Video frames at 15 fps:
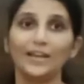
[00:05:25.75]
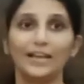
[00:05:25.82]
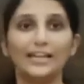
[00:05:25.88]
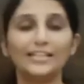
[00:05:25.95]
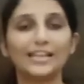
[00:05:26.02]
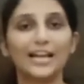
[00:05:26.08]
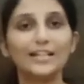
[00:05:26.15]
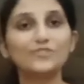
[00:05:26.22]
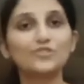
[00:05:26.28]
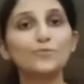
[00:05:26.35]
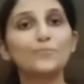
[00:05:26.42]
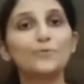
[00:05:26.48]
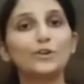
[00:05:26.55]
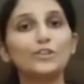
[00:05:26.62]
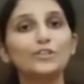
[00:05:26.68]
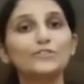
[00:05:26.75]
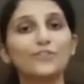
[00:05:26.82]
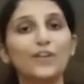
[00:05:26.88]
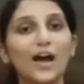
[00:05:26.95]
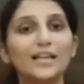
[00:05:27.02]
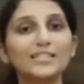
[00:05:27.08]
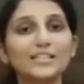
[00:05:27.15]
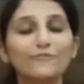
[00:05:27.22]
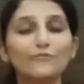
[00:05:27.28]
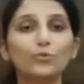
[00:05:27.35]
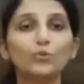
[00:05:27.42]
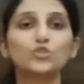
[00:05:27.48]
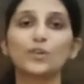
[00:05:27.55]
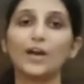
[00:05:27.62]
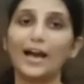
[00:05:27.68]
It helps to produce flowers and
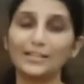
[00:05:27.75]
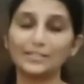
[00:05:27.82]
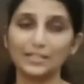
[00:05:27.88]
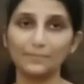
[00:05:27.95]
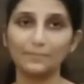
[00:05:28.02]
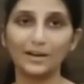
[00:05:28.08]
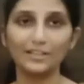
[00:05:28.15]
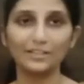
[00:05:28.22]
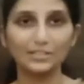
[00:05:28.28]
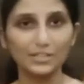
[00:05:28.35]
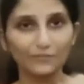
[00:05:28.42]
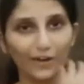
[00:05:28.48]
fruits at a much